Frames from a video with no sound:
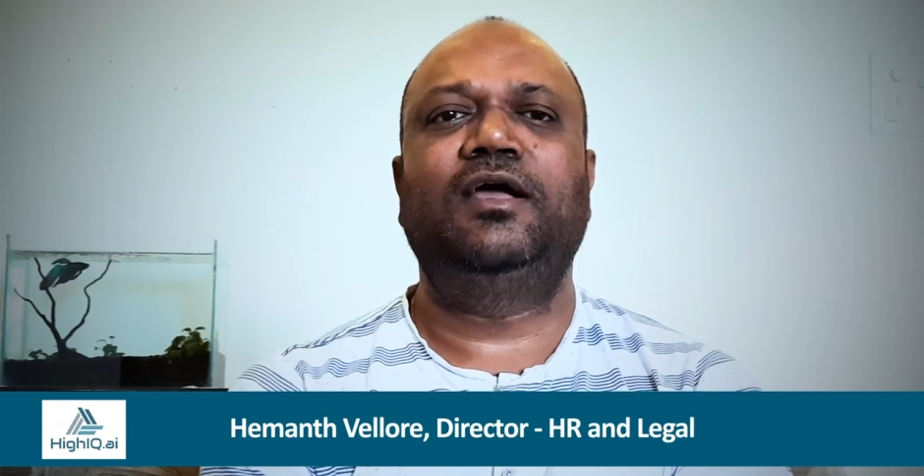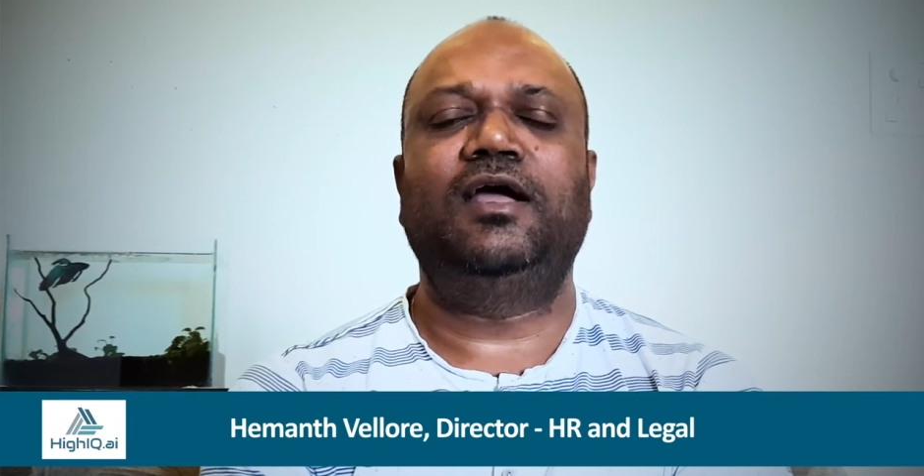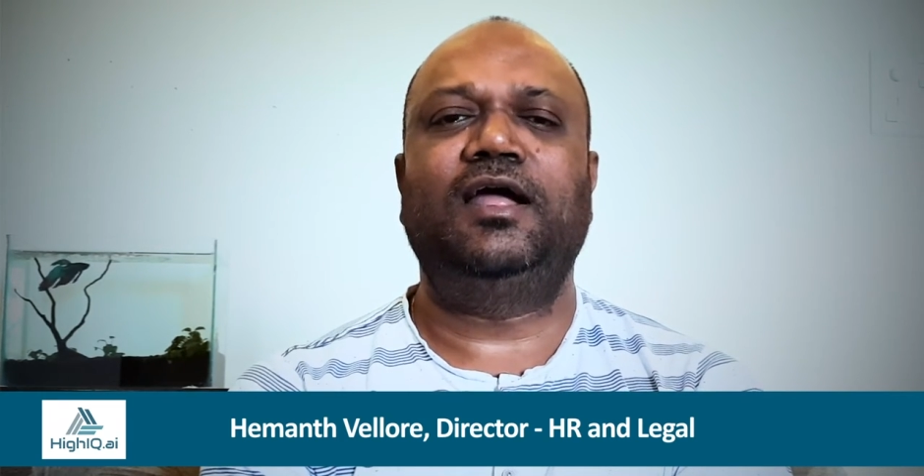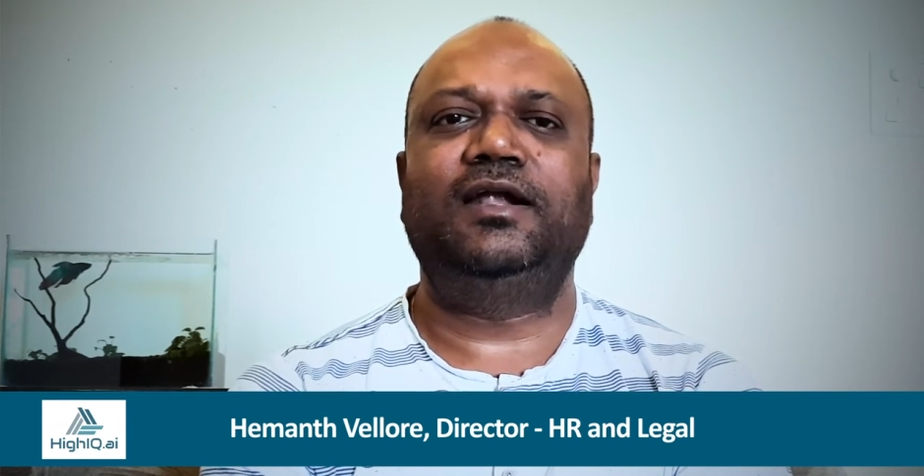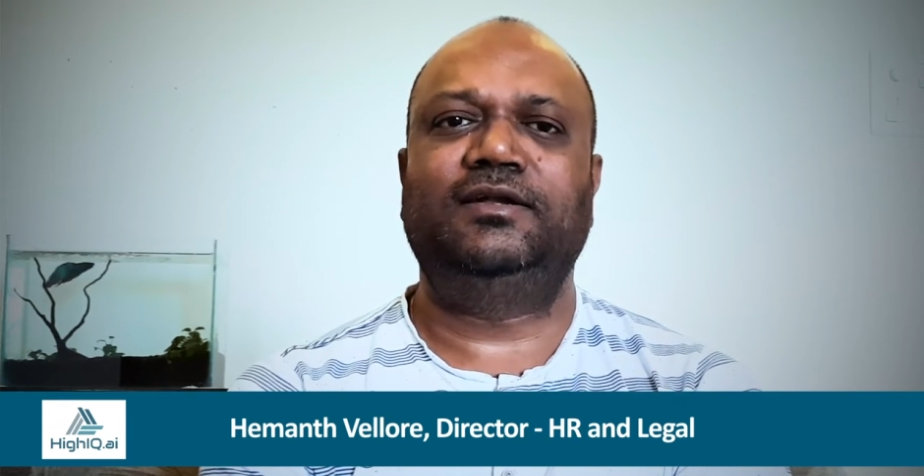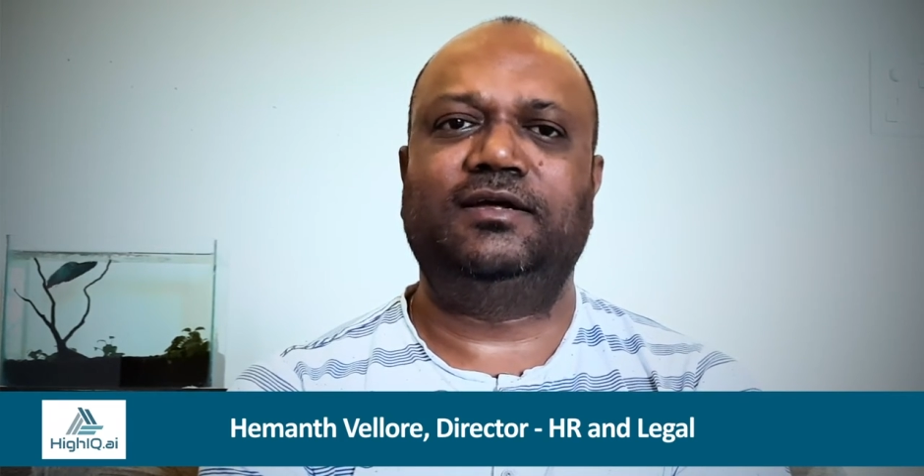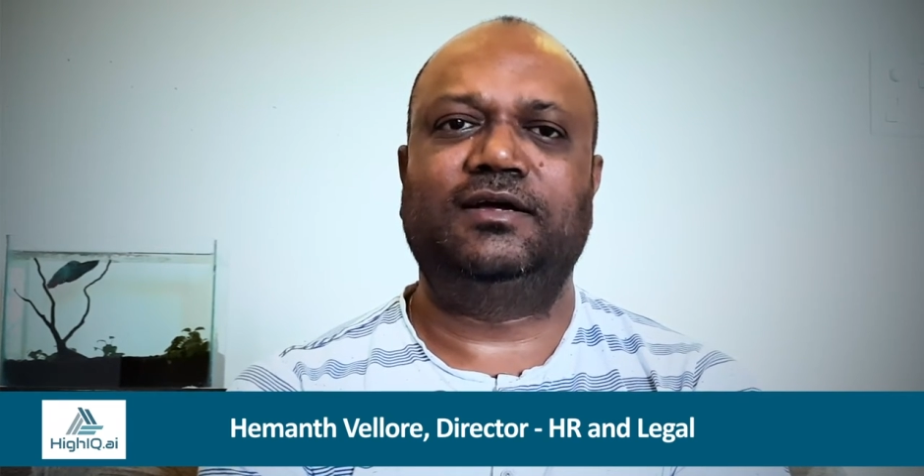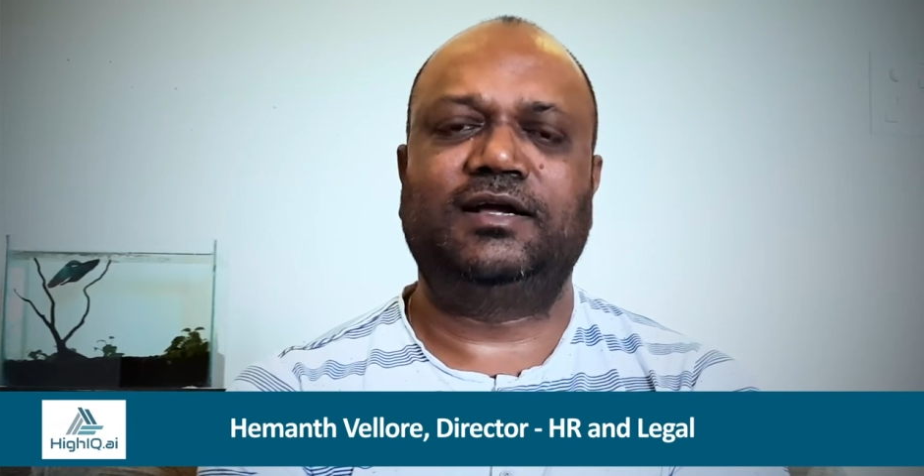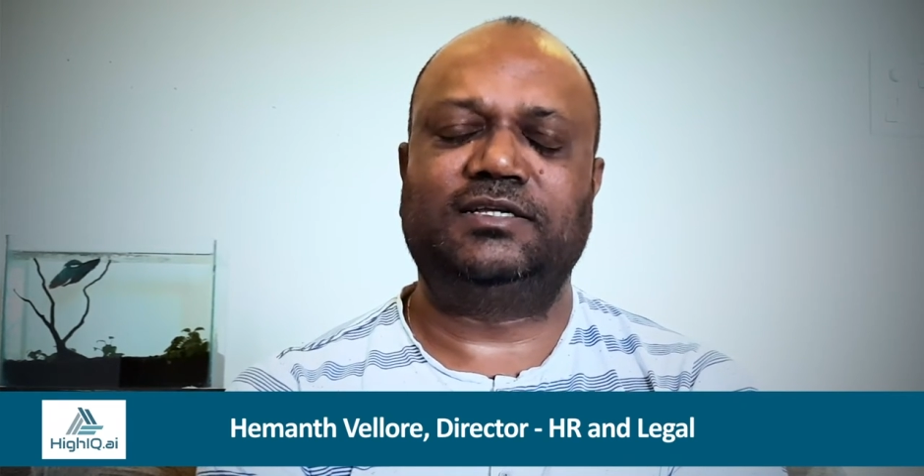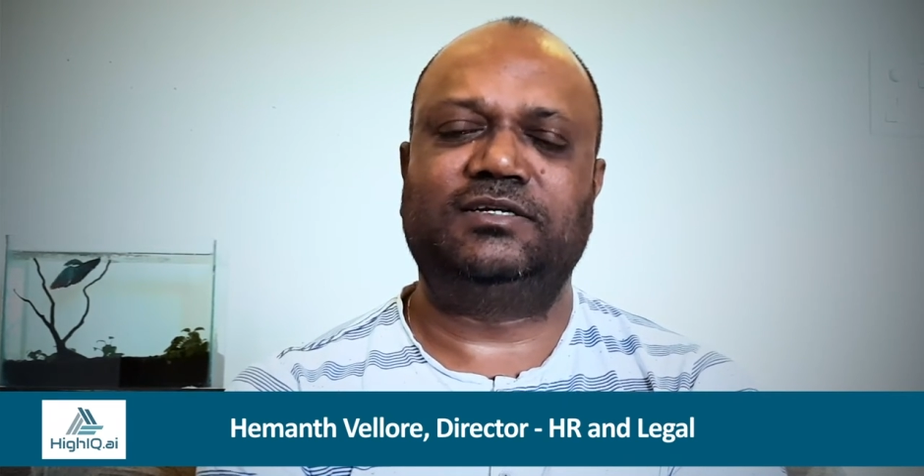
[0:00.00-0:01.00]
at
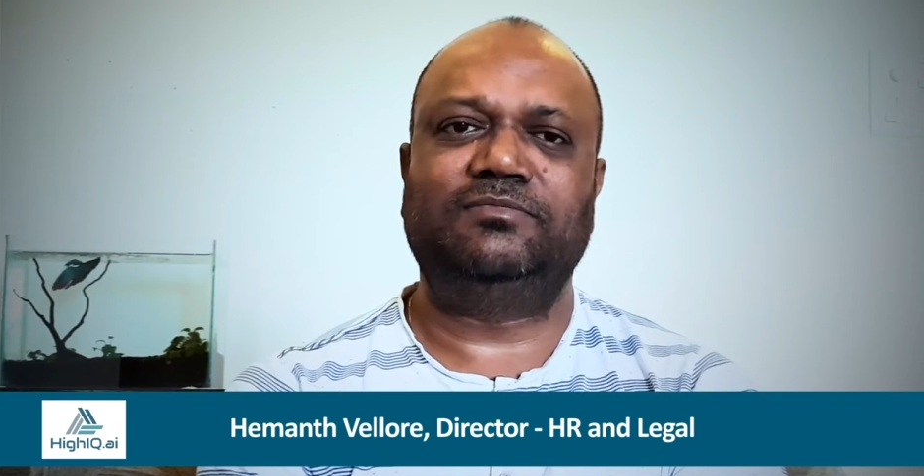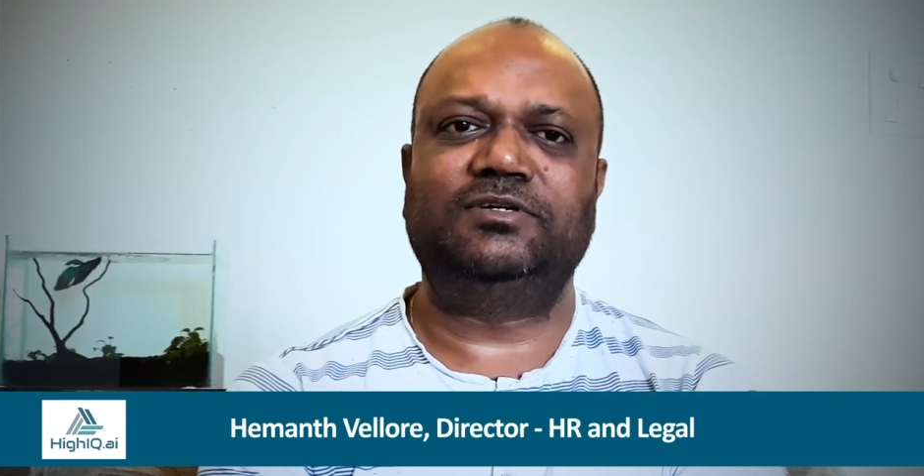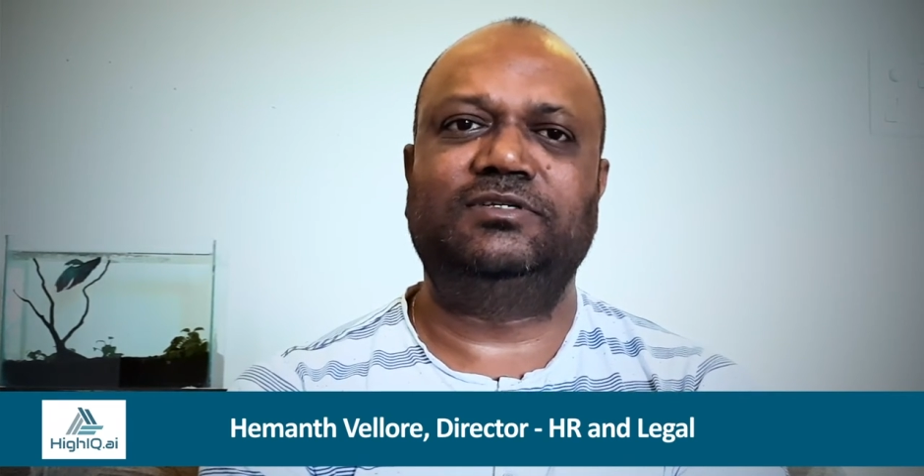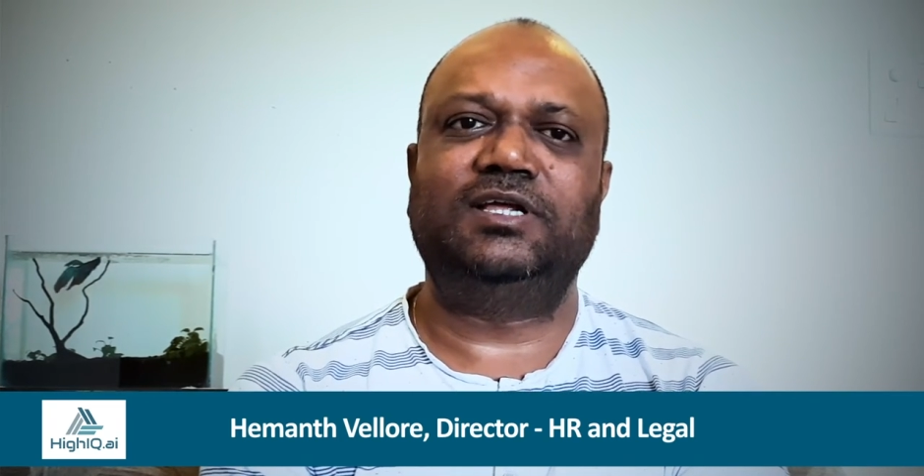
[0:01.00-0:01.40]
customers